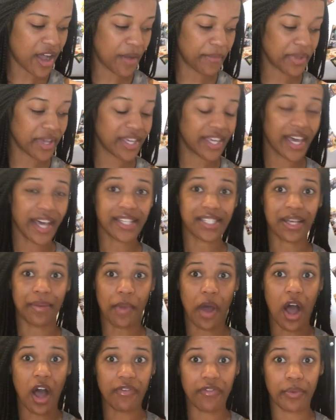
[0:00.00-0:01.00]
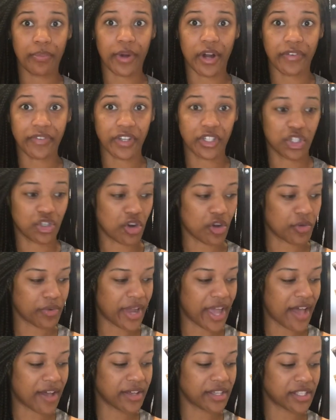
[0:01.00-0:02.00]
And yes, I'm off of birth control
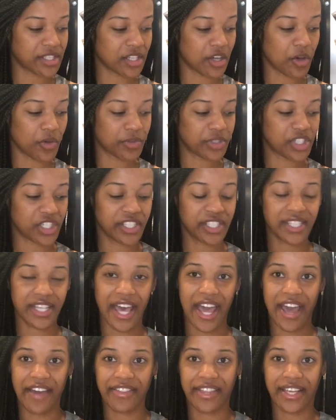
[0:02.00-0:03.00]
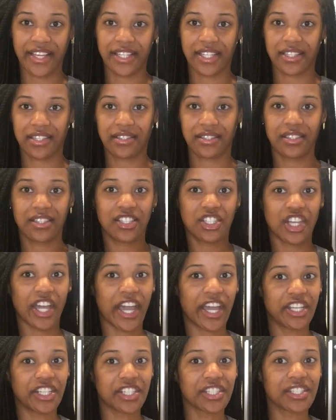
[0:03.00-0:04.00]
now, and so just to have that
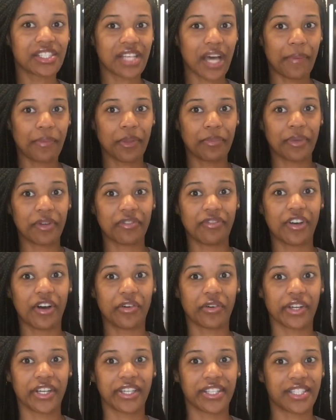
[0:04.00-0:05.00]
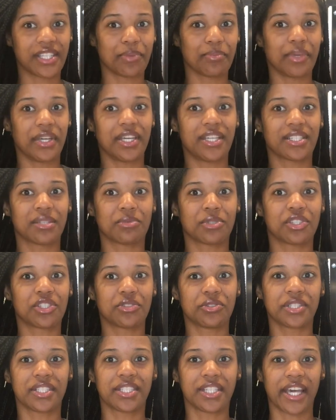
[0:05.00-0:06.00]
change in supplement felt good to me because I'm just
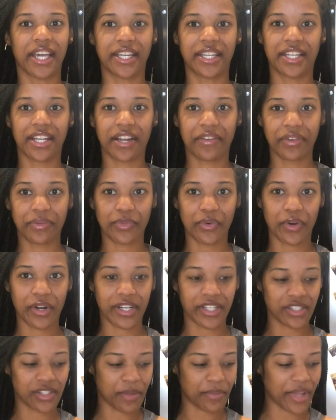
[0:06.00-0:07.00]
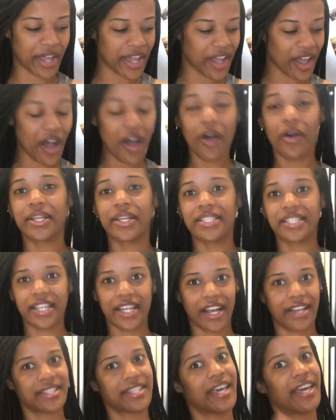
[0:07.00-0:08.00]
used to taking it every morning. So I'm like, oh, instead
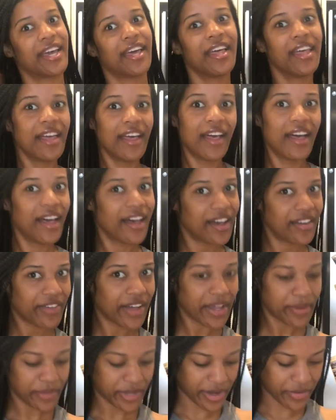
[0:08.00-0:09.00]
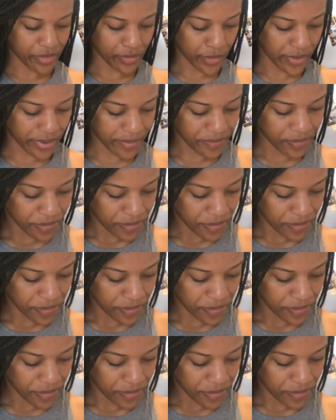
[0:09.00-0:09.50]
I'll take a vitamin every morning.